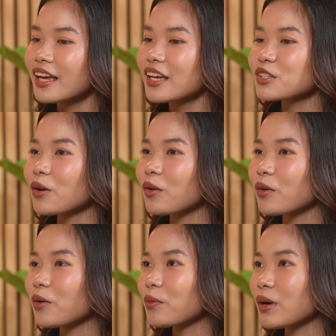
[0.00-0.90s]
So
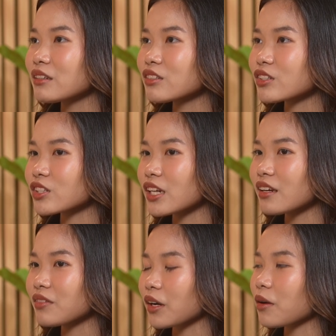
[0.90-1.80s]
when
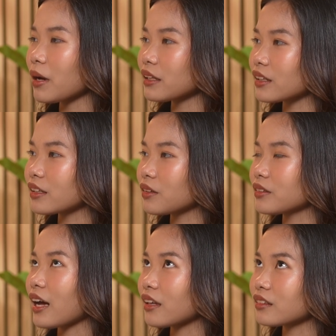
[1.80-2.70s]
she recommended
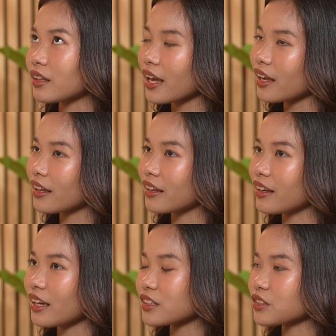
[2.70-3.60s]
that, hey
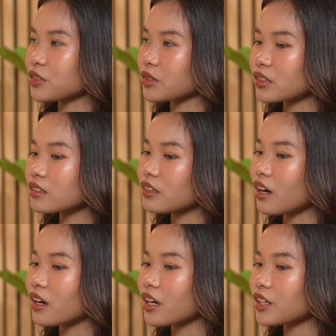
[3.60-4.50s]
guys, you could
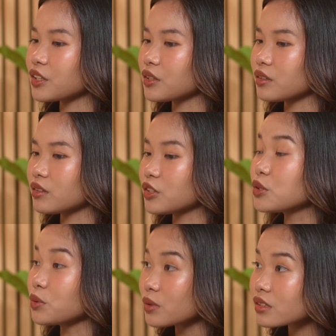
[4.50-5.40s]

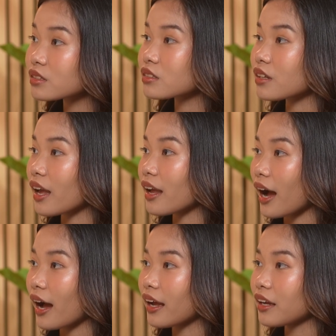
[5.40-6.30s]
use
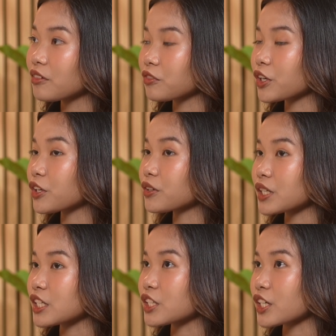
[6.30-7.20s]
AI for your
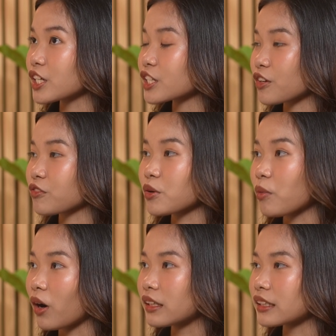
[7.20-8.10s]
research if you
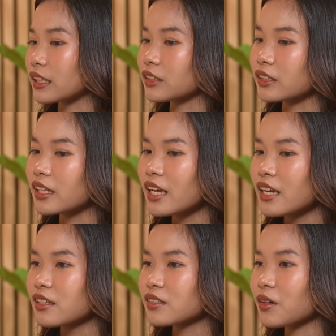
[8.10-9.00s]
want, ganun.
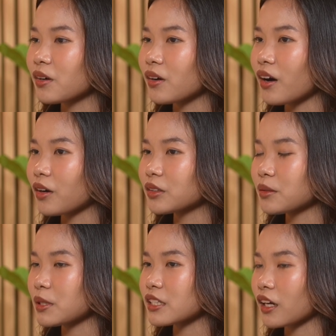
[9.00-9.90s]
So ako
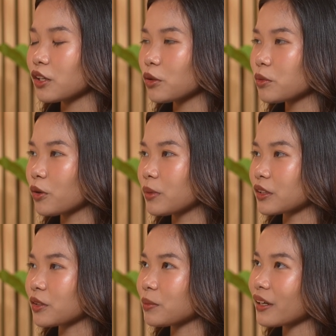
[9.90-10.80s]
naman sa
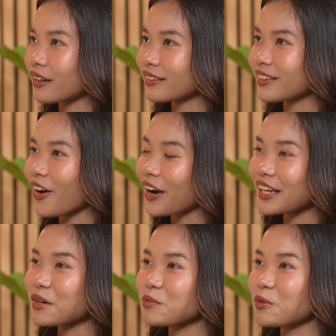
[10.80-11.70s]
kaloob-looban ko, parang okay
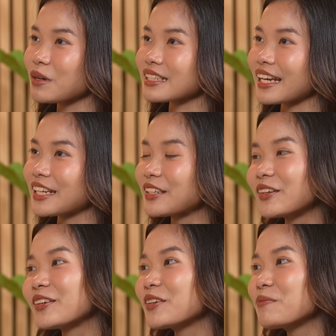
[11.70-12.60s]
lang po ba sa
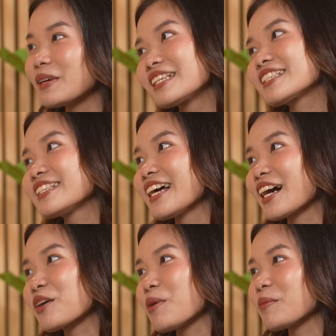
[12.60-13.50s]
inyo, miss, na
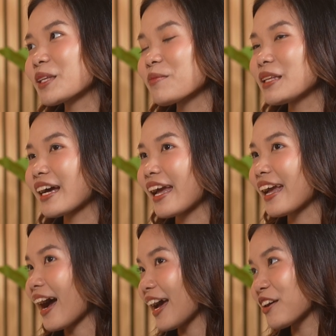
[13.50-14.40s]
gumamit kami ng
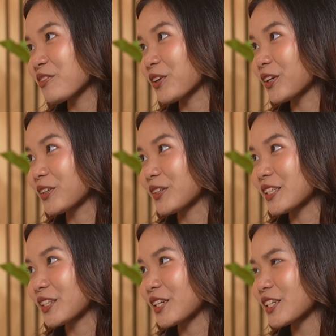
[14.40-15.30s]
AI for our
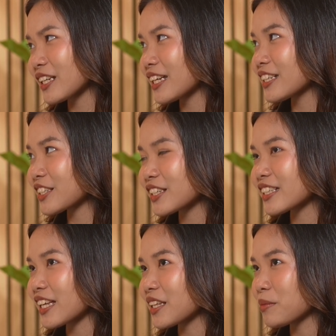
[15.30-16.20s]
research? And then she
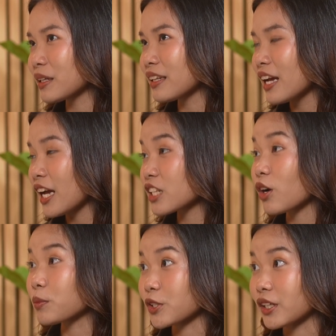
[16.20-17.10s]
said naman, it's
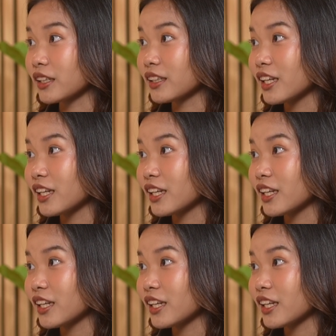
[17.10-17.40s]
optional.